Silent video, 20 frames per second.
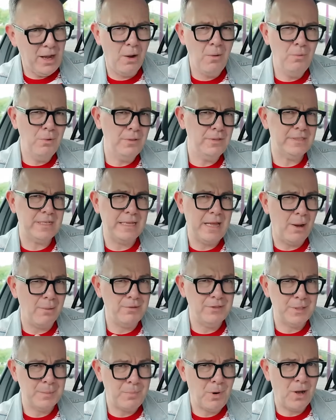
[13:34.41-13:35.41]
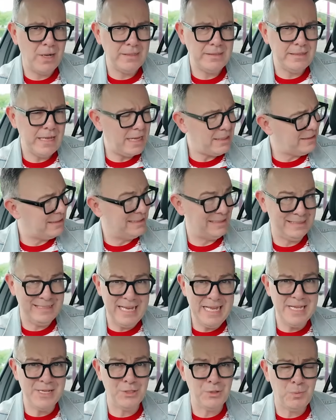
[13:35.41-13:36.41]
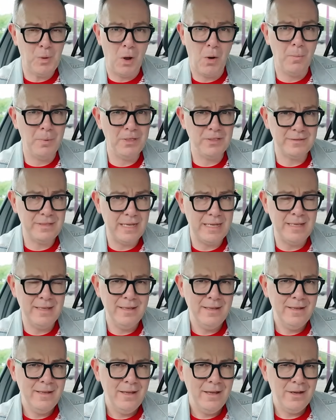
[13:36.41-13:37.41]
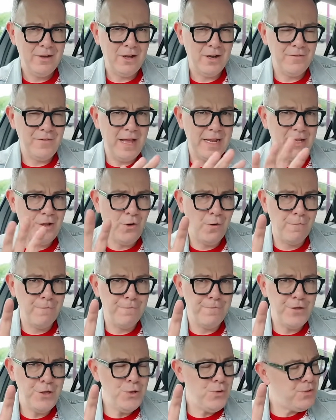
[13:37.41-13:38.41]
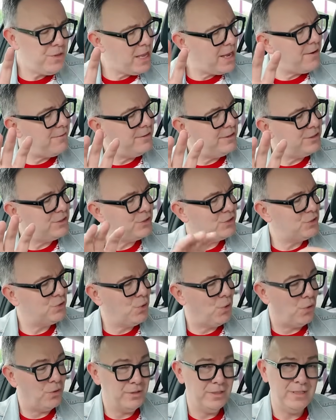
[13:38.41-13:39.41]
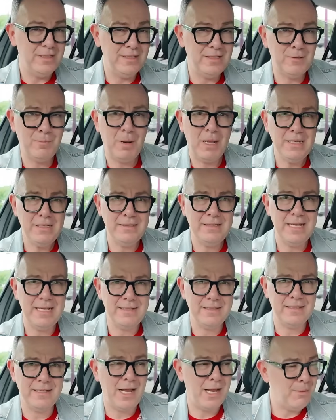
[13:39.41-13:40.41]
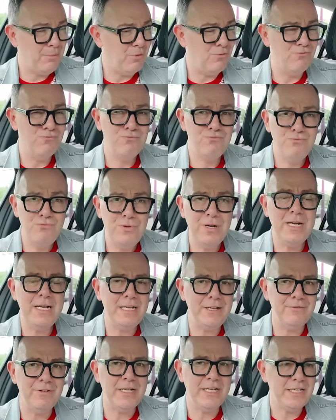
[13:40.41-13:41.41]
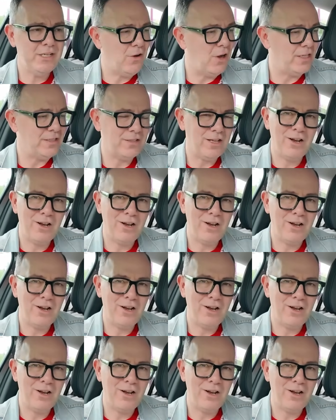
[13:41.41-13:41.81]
I would say that I was surprised at to see as well, because they kind of had it on view there in the store, and the displays there today were really, really nice.